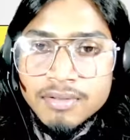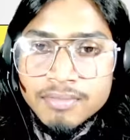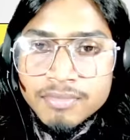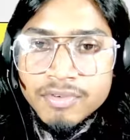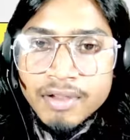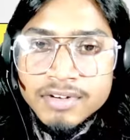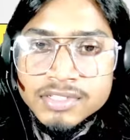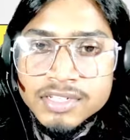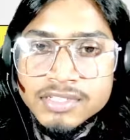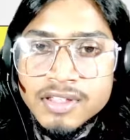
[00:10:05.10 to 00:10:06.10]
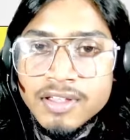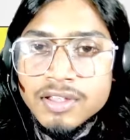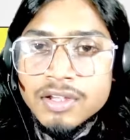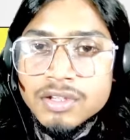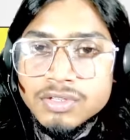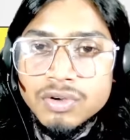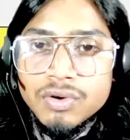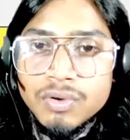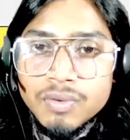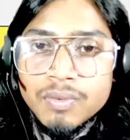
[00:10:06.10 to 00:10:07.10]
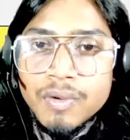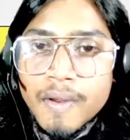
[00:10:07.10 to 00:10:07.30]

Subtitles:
traverse this. So